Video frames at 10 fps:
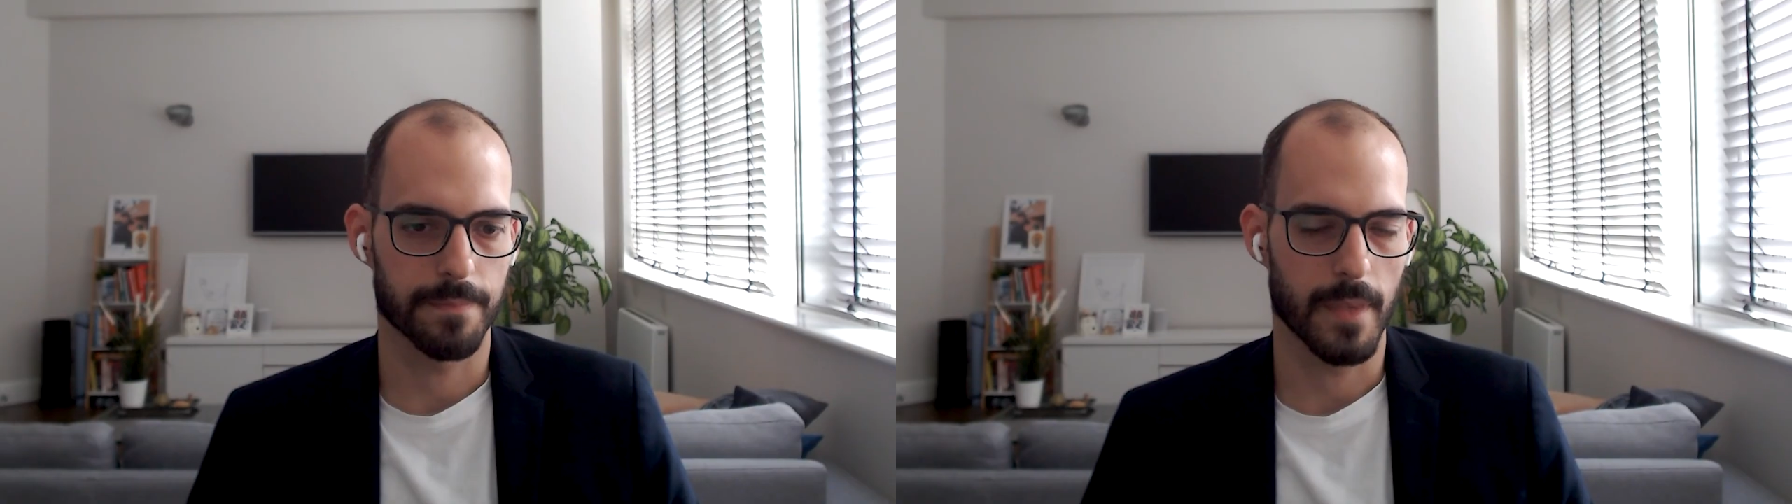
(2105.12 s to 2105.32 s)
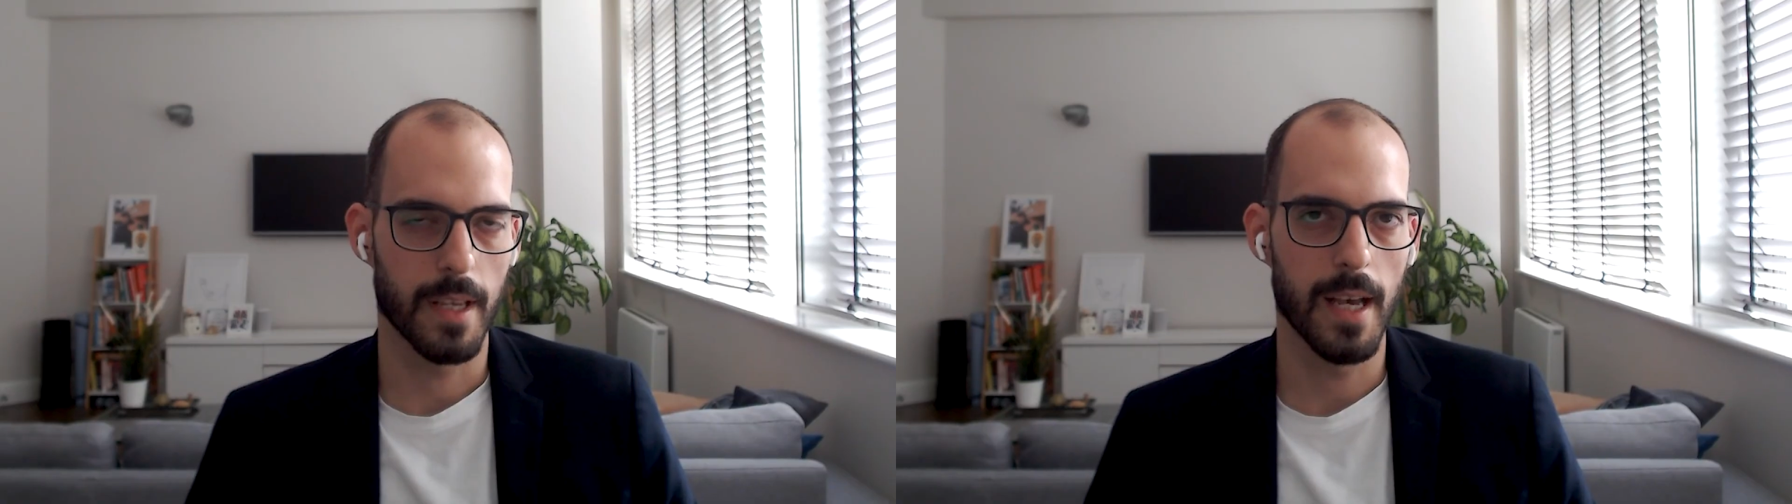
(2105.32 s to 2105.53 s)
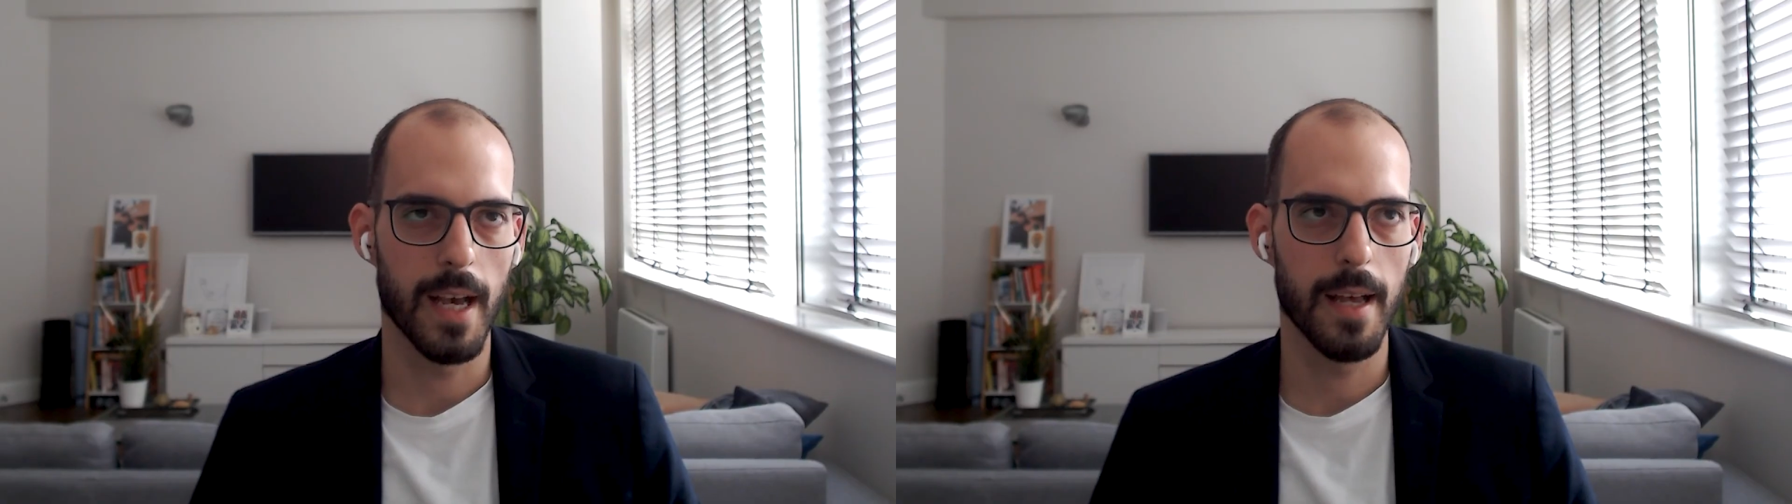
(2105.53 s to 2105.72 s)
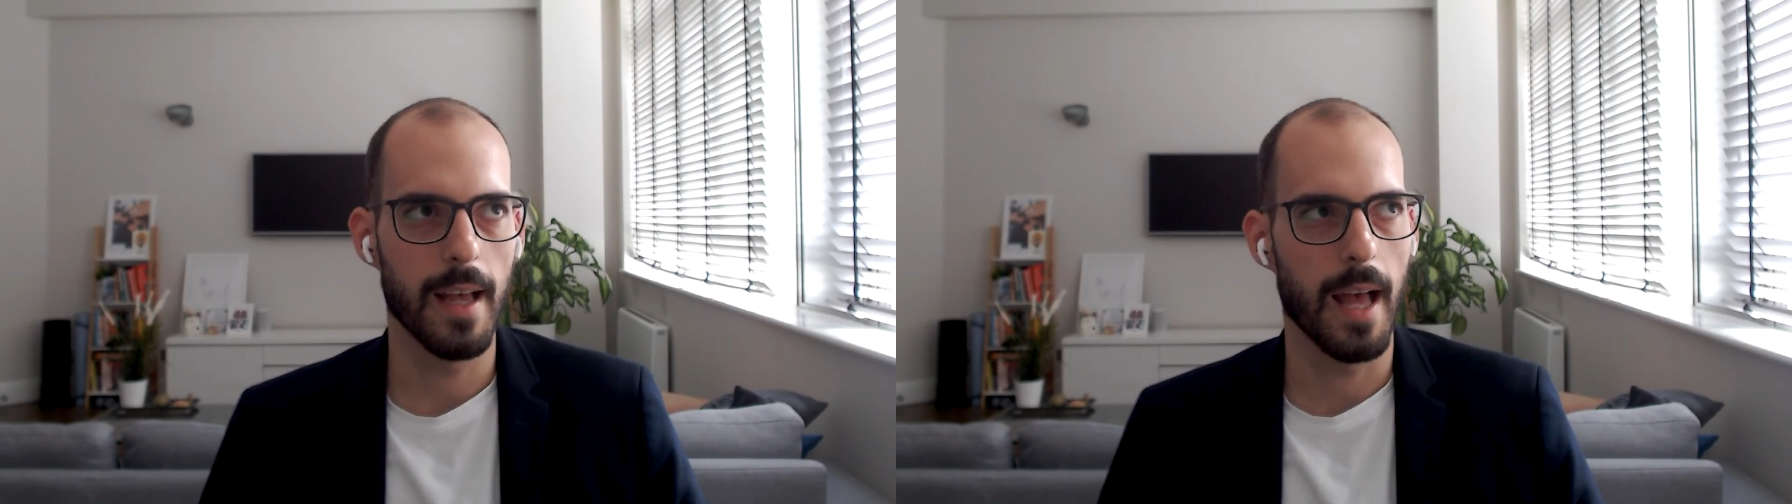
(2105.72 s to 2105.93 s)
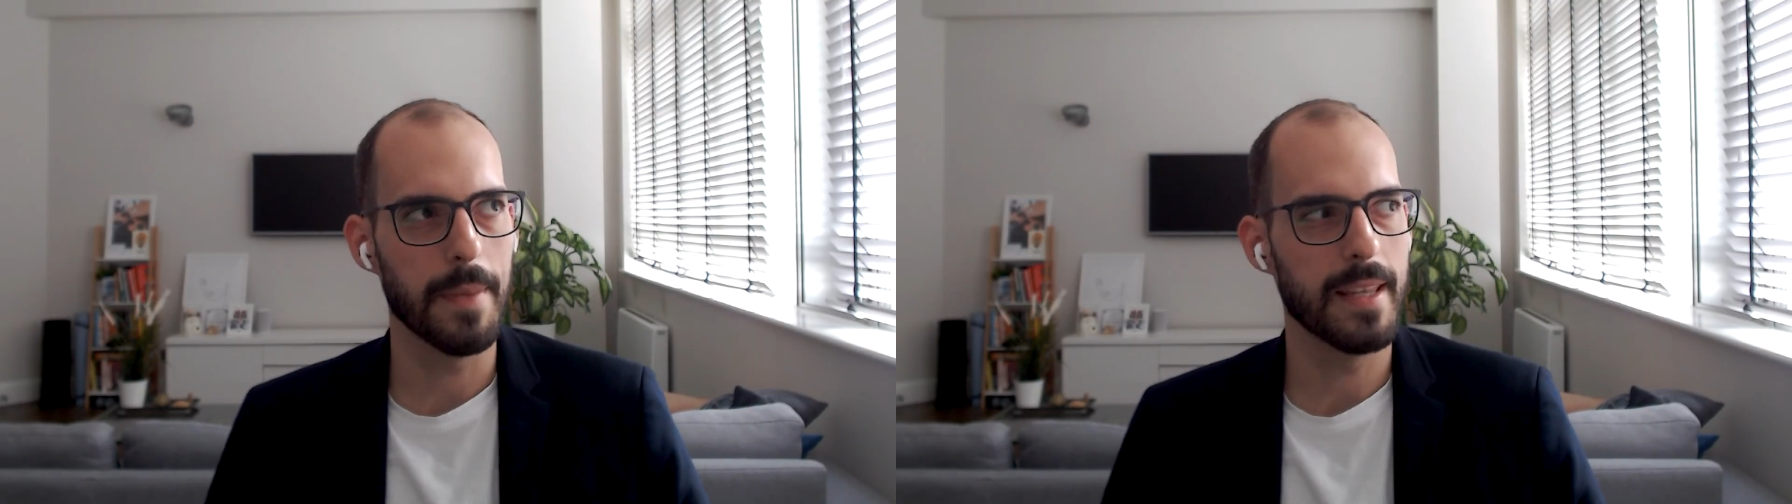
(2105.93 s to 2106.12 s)
Yeah,
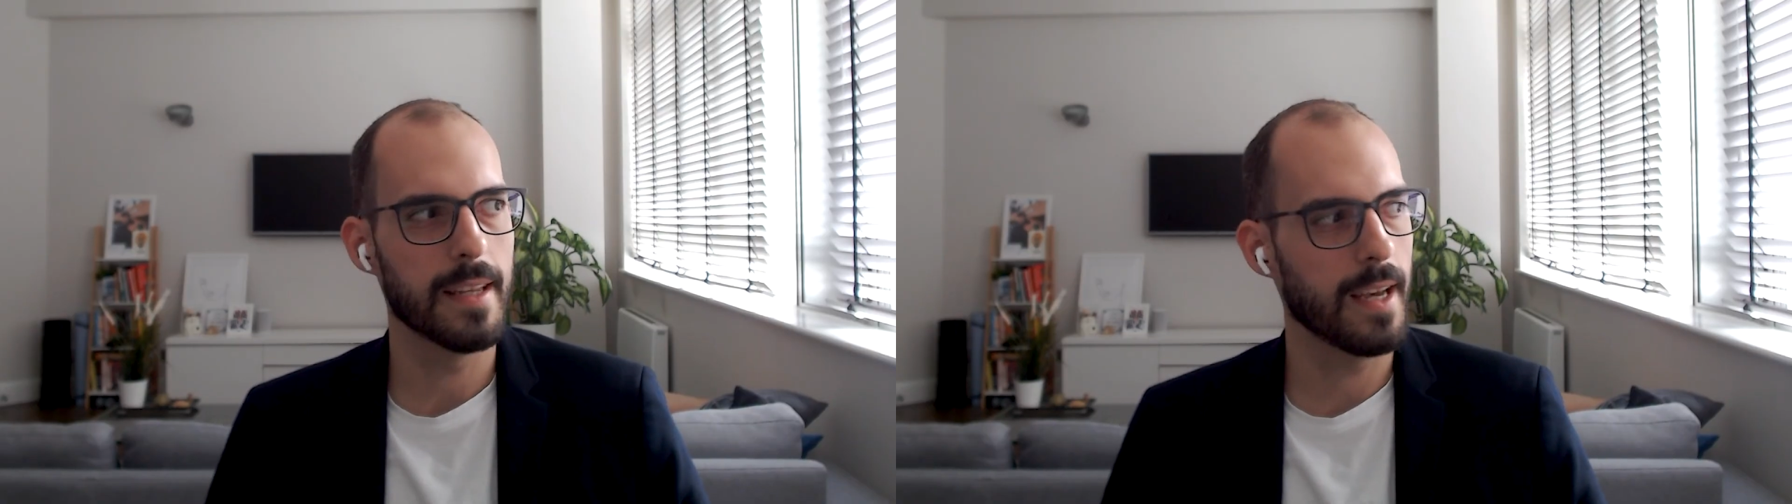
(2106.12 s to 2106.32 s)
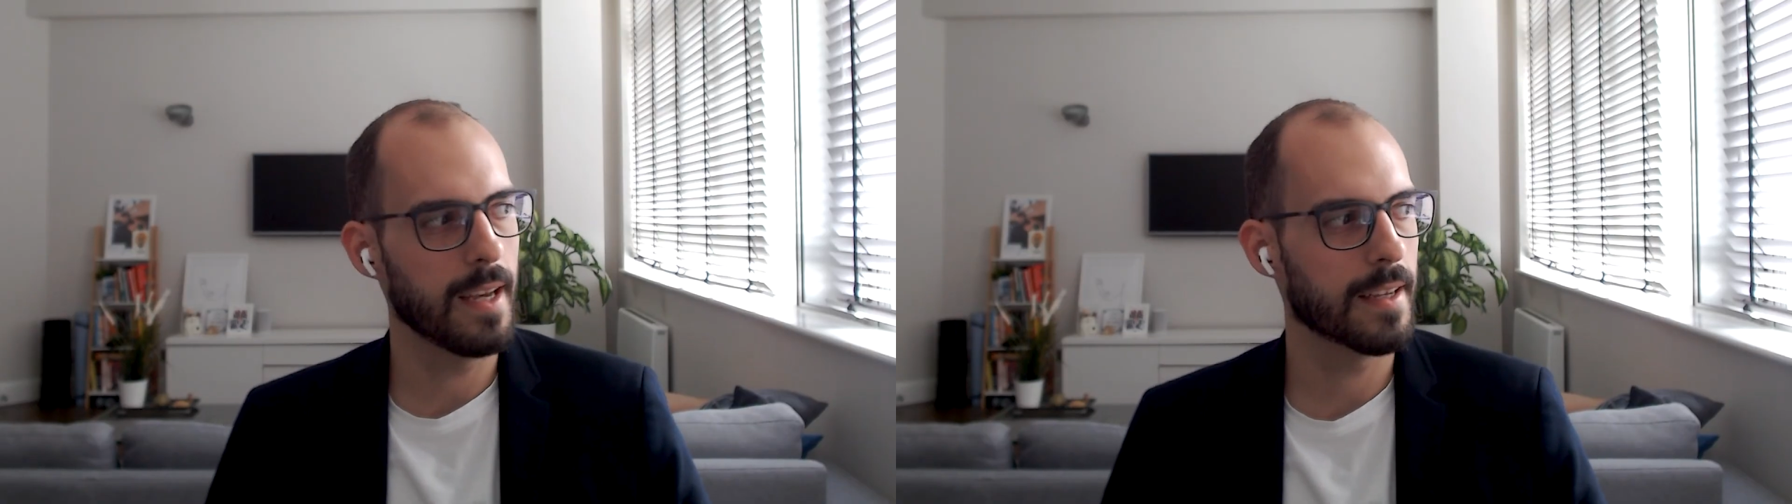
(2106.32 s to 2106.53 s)
I mean,